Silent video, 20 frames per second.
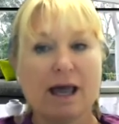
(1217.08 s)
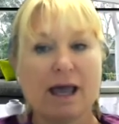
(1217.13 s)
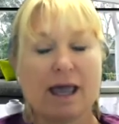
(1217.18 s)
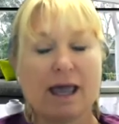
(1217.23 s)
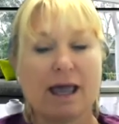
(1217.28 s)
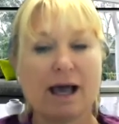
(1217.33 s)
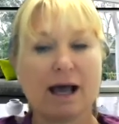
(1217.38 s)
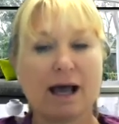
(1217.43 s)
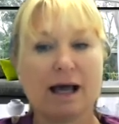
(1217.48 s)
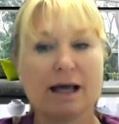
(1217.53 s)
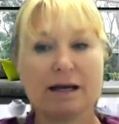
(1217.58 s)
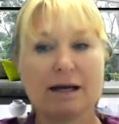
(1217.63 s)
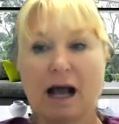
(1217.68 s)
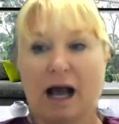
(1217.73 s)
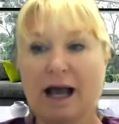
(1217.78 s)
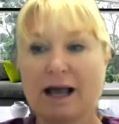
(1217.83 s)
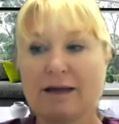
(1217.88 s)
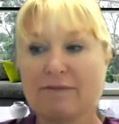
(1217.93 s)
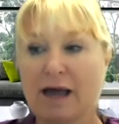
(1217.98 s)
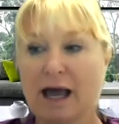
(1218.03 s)
And
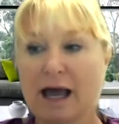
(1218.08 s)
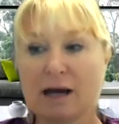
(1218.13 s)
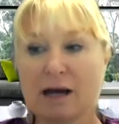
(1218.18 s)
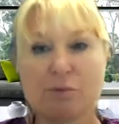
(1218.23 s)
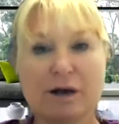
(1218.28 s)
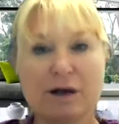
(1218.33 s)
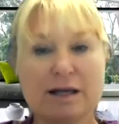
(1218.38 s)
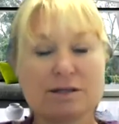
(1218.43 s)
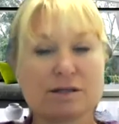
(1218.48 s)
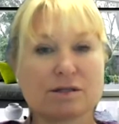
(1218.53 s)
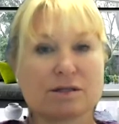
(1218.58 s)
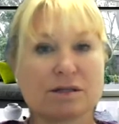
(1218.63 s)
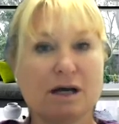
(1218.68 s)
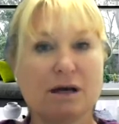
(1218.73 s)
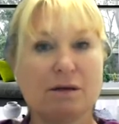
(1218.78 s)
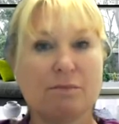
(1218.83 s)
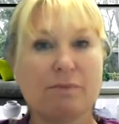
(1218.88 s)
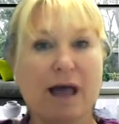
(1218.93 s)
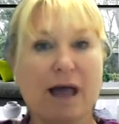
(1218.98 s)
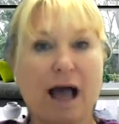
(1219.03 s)
I've had appraisals
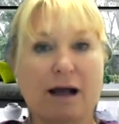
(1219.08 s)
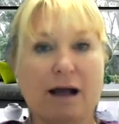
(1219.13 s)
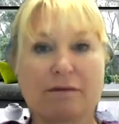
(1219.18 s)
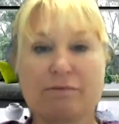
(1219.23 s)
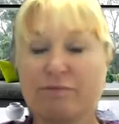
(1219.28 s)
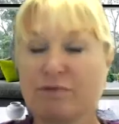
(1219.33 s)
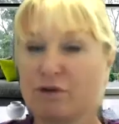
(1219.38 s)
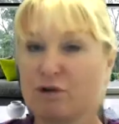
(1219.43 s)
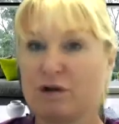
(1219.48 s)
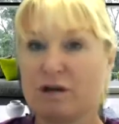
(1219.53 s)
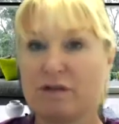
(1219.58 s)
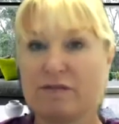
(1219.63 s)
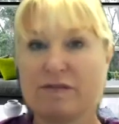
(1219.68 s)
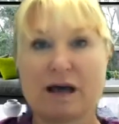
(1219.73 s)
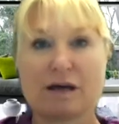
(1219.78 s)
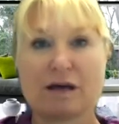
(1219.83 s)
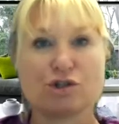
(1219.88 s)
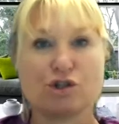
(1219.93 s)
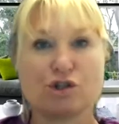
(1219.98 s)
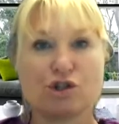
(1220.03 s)
come back
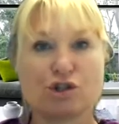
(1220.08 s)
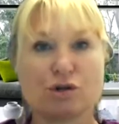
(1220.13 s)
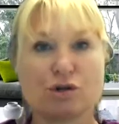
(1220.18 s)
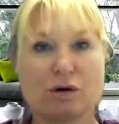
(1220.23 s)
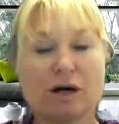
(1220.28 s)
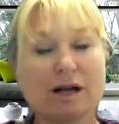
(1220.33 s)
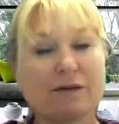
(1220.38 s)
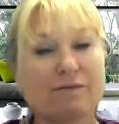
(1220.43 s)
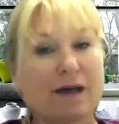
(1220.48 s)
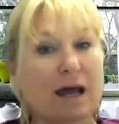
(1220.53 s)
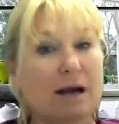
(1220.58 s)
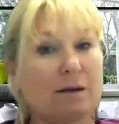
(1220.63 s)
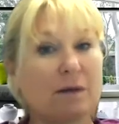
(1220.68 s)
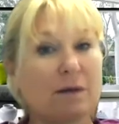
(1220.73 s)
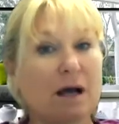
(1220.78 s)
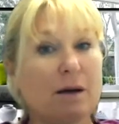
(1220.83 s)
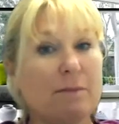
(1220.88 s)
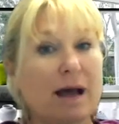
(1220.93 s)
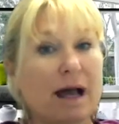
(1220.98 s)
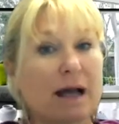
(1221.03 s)
30,000 short. I've had them
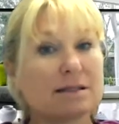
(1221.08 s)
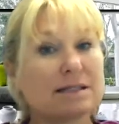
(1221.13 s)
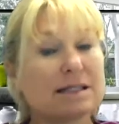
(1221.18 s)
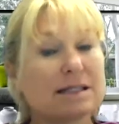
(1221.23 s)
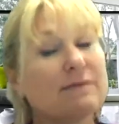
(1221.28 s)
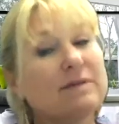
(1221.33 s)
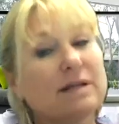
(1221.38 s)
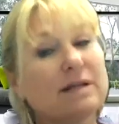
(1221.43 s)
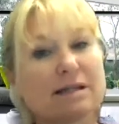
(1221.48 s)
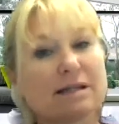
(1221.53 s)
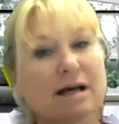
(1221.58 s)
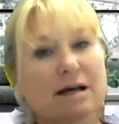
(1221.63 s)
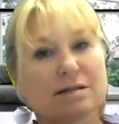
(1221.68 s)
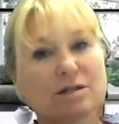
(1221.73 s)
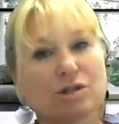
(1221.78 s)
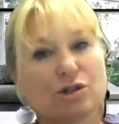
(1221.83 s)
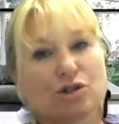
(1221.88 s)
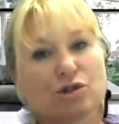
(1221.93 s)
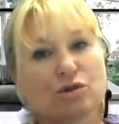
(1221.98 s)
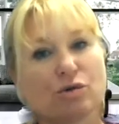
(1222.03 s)
come back
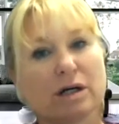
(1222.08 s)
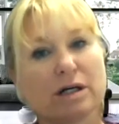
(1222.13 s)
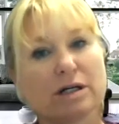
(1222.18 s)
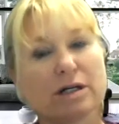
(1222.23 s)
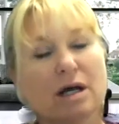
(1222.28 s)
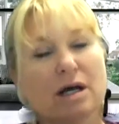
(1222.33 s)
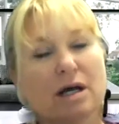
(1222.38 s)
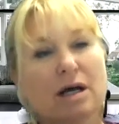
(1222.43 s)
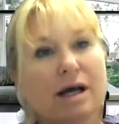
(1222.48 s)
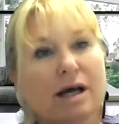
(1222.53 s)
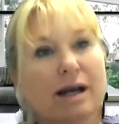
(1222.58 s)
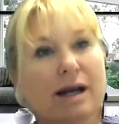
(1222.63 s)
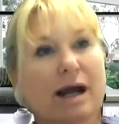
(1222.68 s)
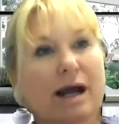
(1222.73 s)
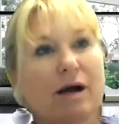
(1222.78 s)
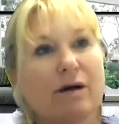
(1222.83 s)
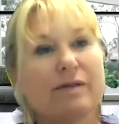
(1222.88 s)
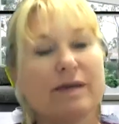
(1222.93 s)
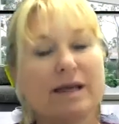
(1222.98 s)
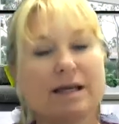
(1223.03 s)
70,000 short.
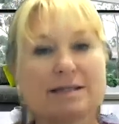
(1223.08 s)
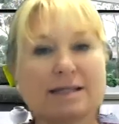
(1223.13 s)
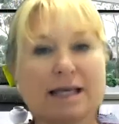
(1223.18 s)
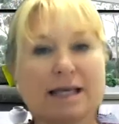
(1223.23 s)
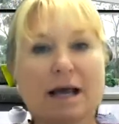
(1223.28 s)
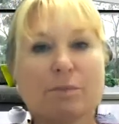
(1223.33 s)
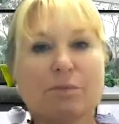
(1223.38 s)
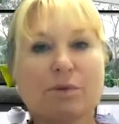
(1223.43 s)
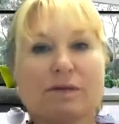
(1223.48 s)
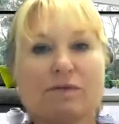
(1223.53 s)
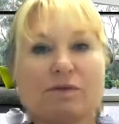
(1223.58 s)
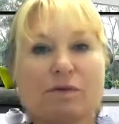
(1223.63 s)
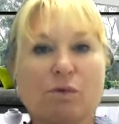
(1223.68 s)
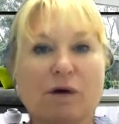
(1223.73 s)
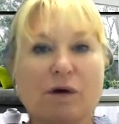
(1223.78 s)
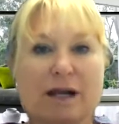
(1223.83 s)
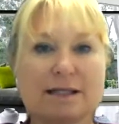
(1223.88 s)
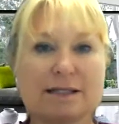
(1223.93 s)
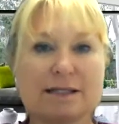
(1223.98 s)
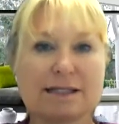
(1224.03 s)
Now, the example of the
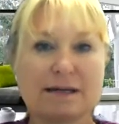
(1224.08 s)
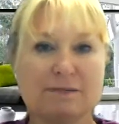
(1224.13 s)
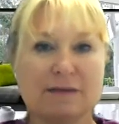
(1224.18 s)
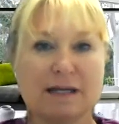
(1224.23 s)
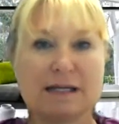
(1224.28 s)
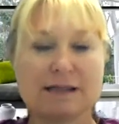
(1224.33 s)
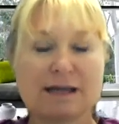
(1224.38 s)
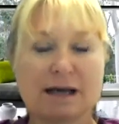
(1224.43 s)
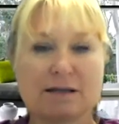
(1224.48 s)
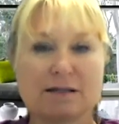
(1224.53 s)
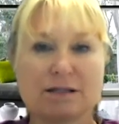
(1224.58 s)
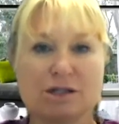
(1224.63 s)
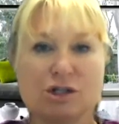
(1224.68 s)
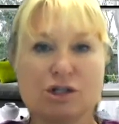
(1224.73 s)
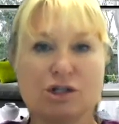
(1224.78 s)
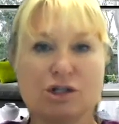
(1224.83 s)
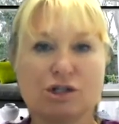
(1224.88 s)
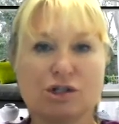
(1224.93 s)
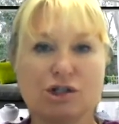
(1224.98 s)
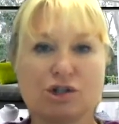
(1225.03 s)
one in
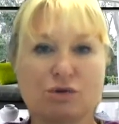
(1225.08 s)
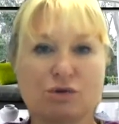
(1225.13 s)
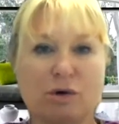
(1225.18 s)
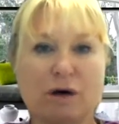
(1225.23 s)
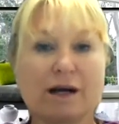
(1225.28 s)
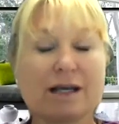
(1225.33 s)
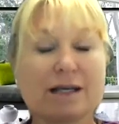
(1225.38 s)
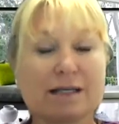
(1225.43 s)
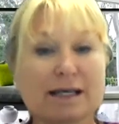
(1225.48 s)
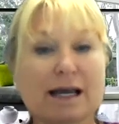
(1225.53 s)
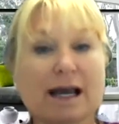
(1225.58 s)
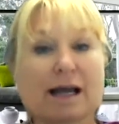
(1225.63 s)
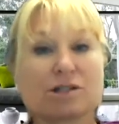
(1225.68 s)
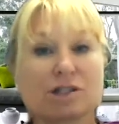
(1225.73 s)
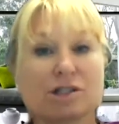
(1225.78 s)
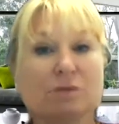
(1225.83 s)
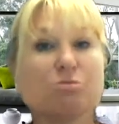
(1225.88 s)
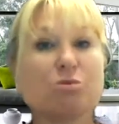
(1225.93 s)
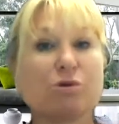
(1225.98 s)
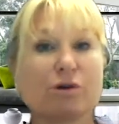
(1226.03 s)
70,000 short is
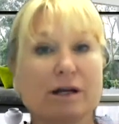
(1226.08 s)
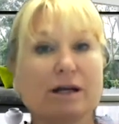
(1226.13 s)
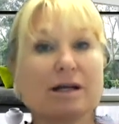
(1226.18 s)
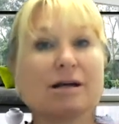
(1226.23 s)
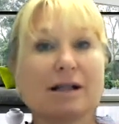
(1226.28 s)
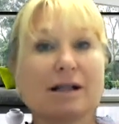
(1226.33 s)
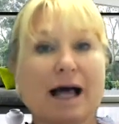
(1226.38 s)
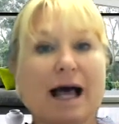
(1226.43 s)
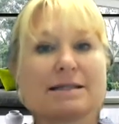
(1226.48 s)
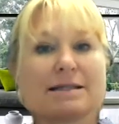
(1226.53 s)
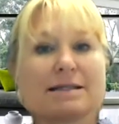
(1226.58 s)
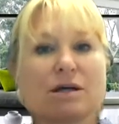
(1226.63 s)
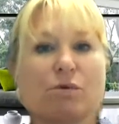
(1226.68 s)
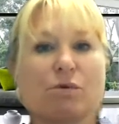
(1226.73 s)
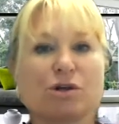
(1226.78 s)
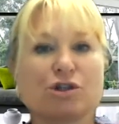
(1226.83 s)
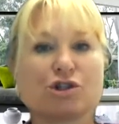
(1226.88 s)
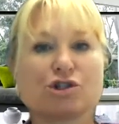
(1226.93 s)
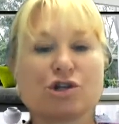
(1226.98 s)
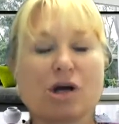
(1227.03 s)
actually pretty classic
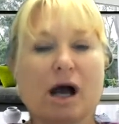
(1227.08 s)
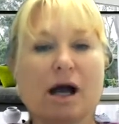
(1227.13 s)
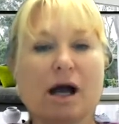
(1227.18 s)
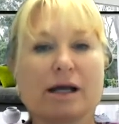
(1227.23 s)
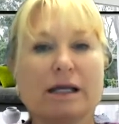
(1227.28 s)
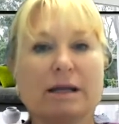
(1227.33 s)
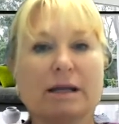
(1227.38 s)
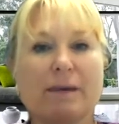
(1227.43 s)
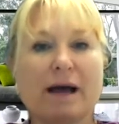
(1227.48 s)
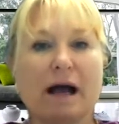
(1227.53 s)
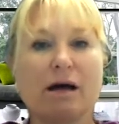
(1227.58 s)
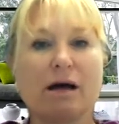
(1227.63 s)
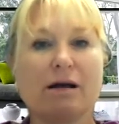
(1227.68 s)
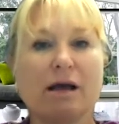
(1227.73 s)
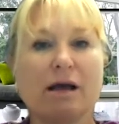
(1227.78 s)
what you're talking about.